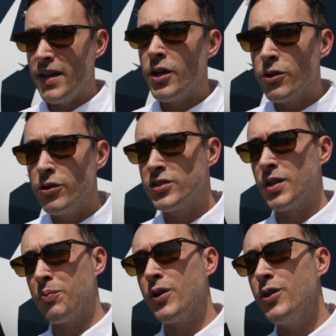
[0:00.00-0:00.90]
introduced the
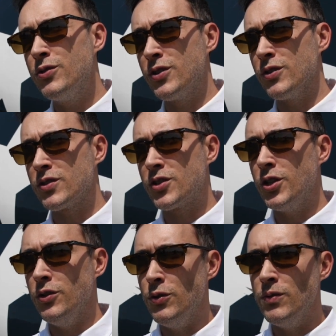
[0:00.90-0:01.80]
producers
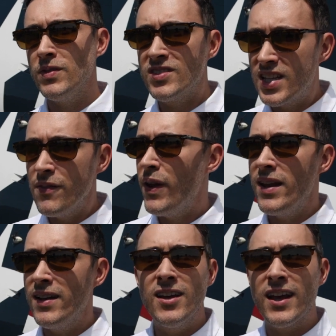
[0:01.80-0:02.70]
to Steve
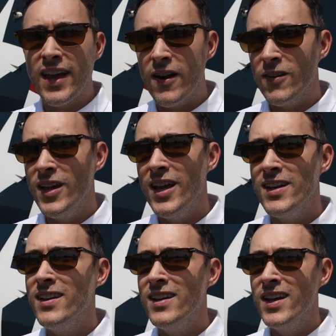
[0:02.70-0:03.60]
Hinton and Karen
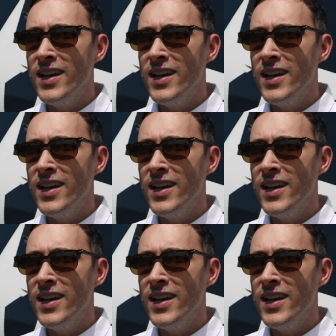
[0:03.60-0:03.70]
Hinton